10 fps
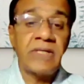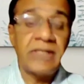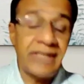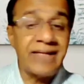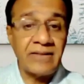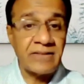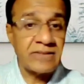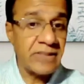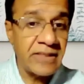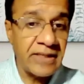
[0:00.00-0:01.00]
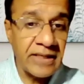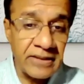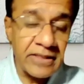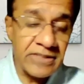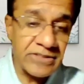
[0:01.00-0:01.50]
Decathlon
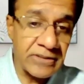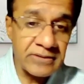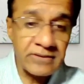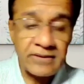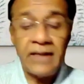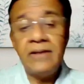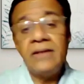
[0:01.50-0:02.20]
does it, right?